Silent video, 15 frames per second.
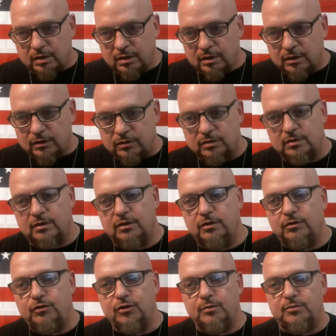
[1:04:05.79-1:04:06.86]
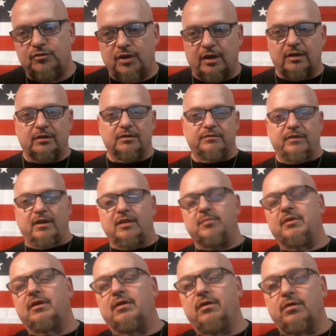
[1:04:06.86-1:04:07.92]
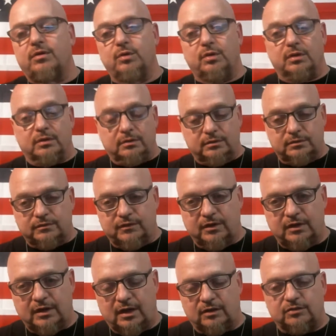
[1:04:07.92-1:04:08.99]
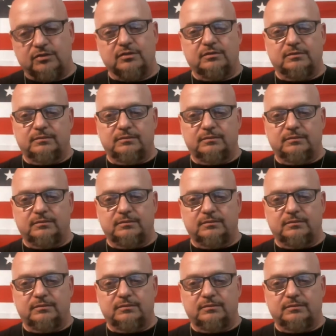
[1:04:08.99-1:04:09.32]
is in YouTube channel development. Oh, cool. Very nice.